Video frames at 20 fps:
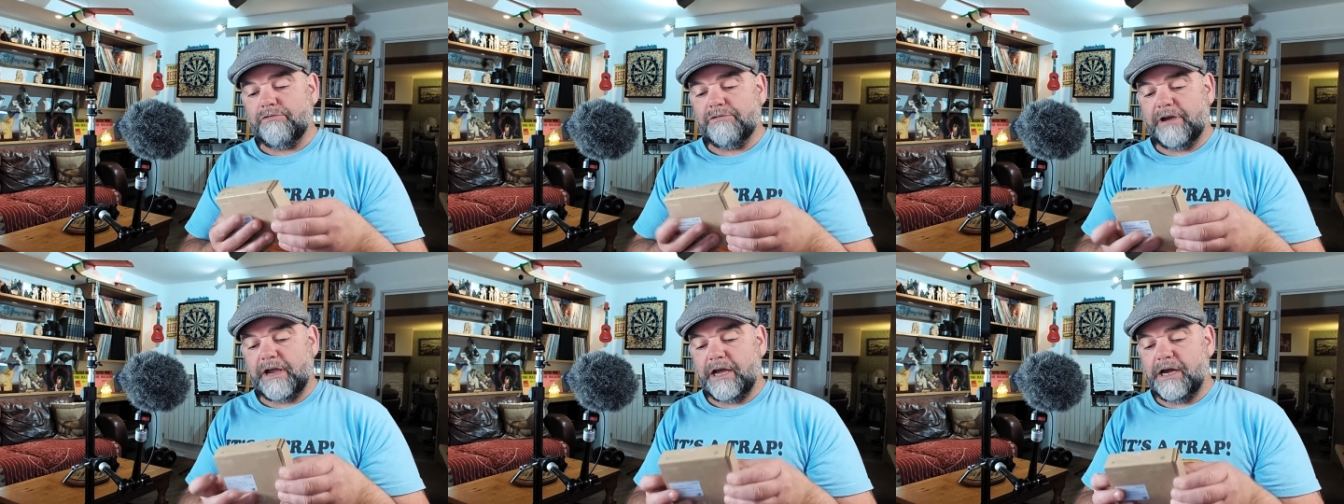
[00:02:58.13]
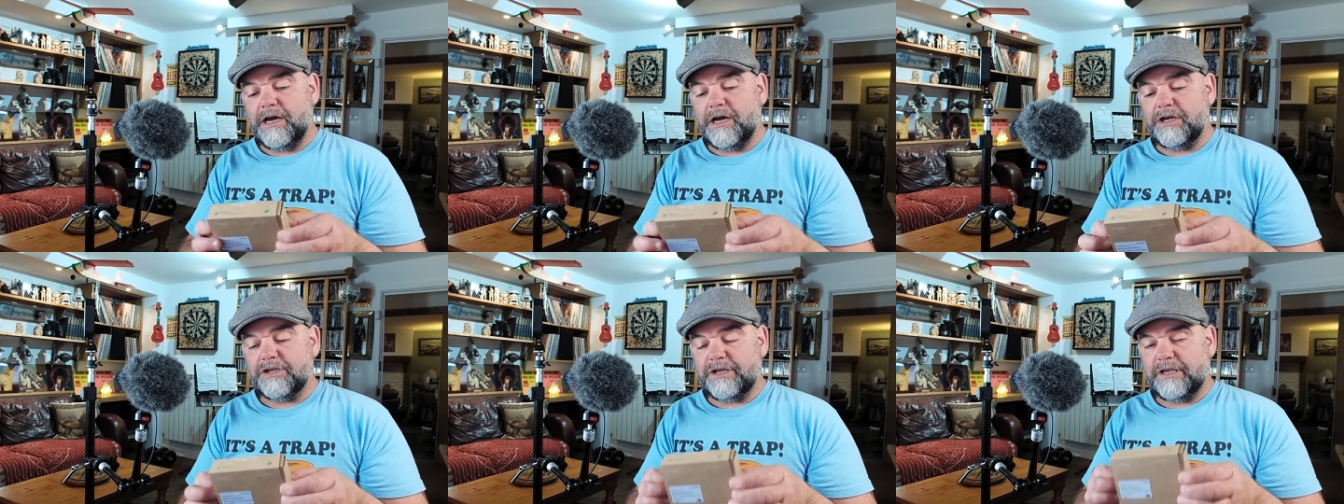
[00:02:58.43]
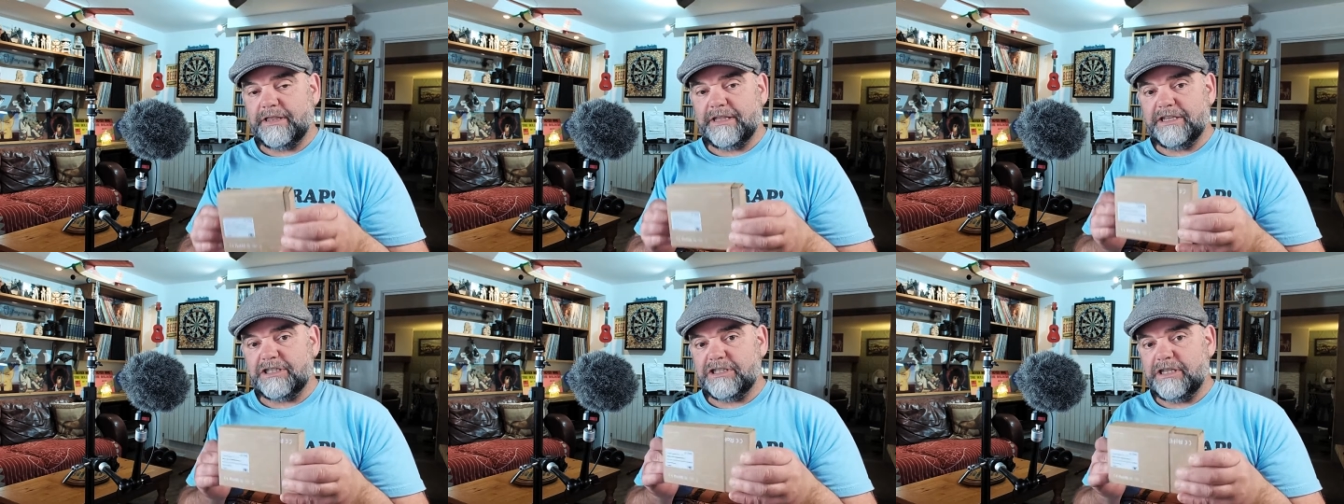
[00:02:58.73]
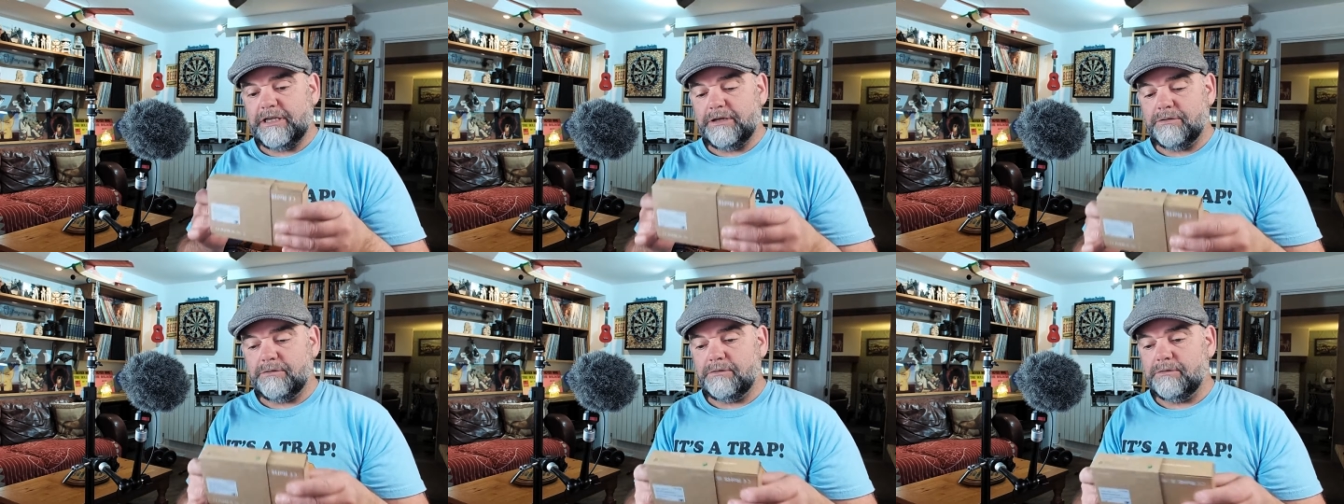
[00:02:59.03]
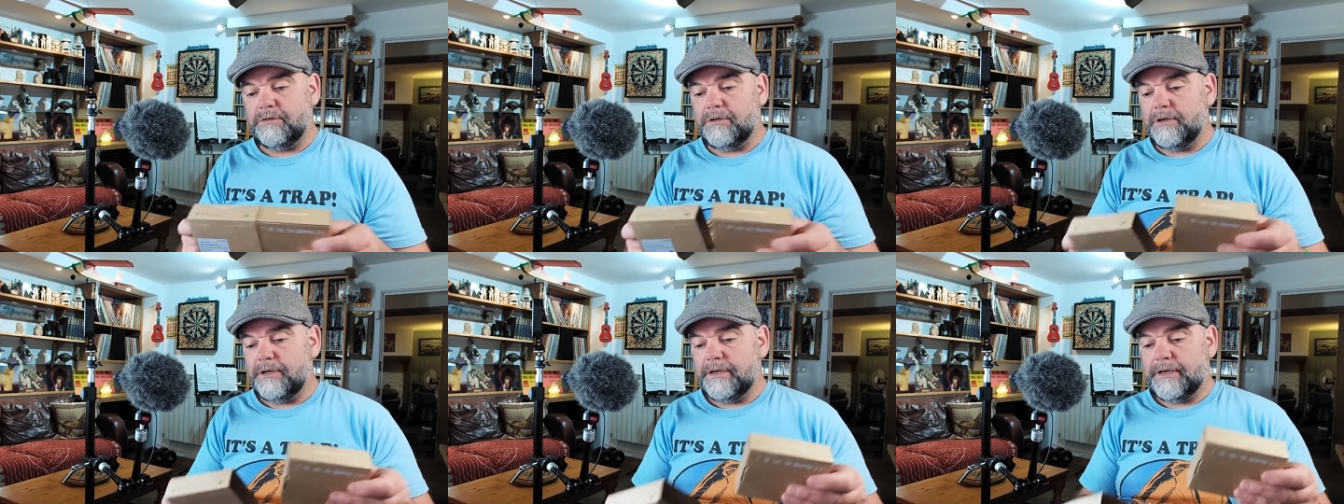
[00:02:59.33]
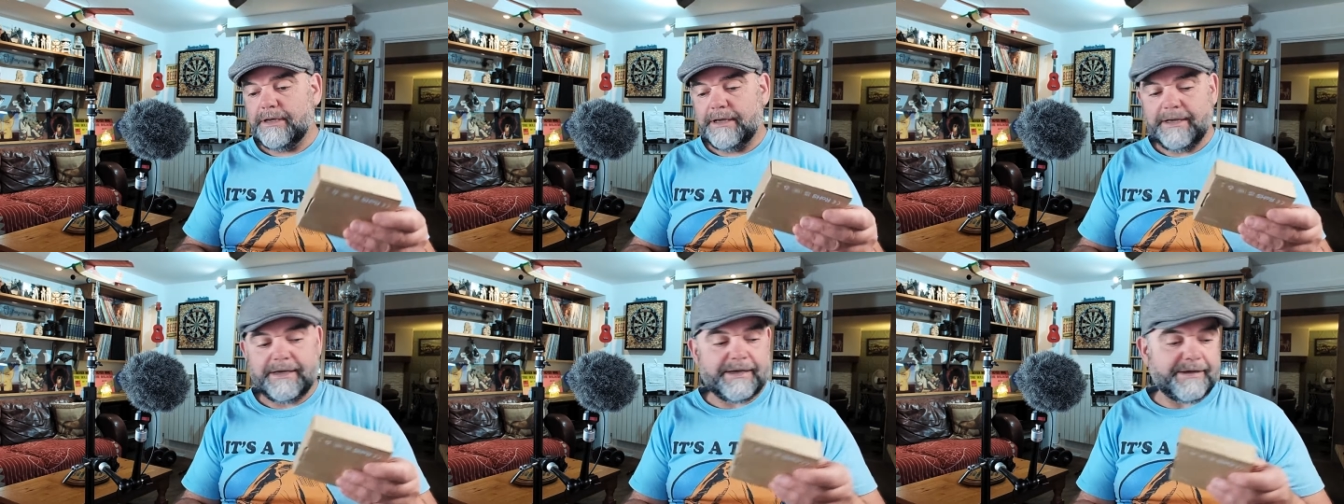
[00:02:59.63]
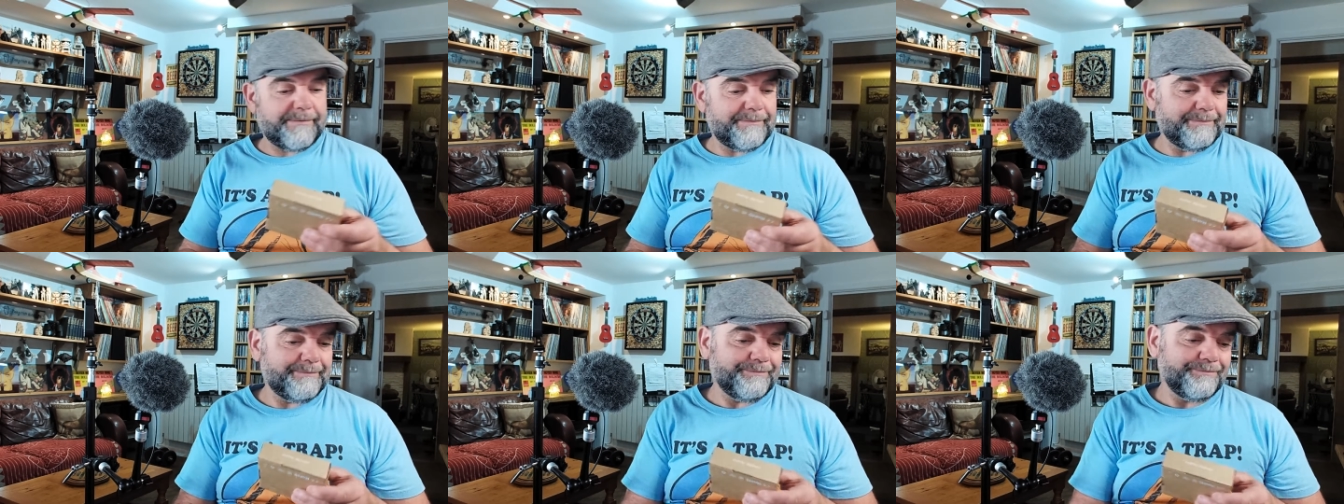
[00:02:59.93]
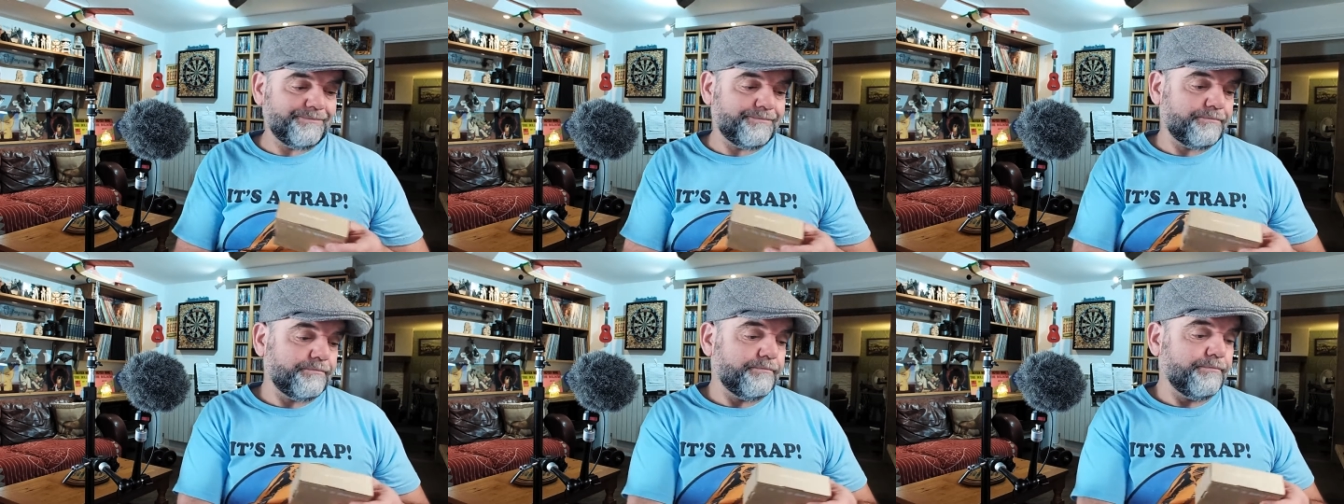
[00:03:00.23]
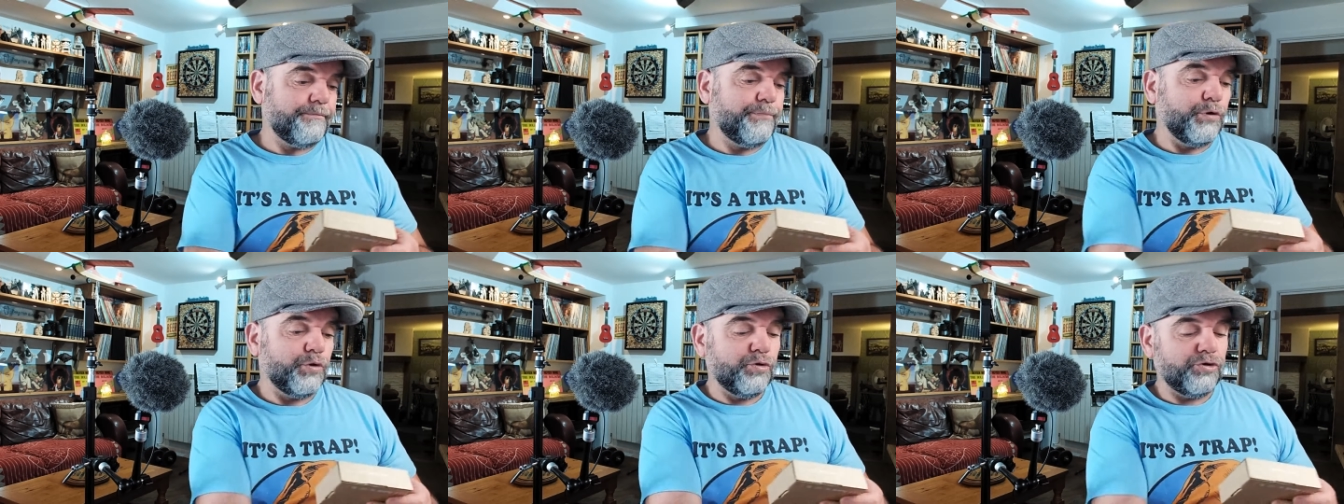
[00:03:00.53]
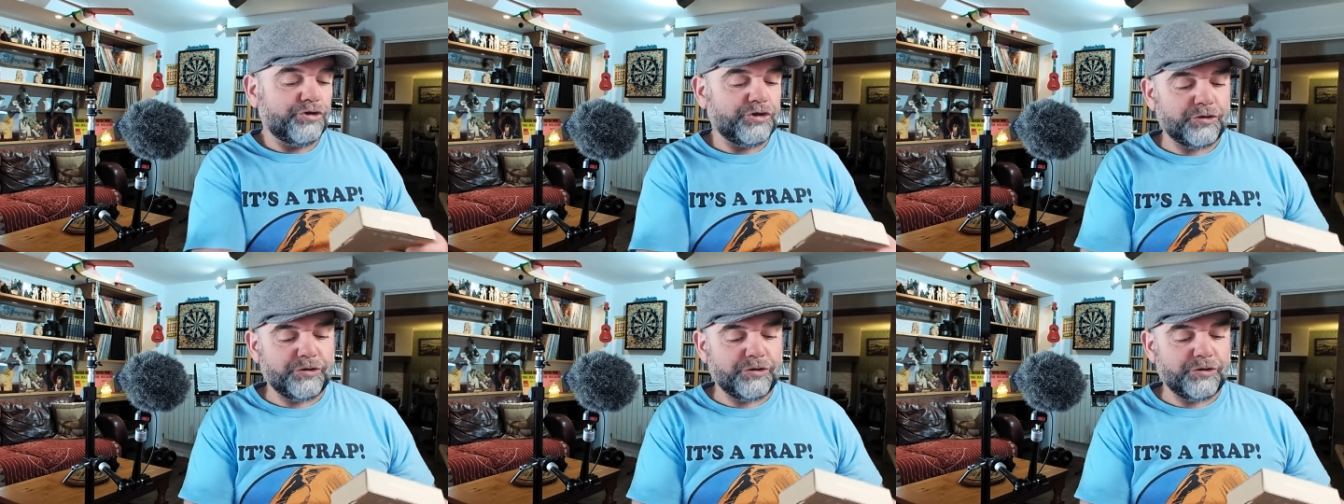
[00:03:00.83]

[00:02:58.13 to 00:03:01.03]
regarding this little ball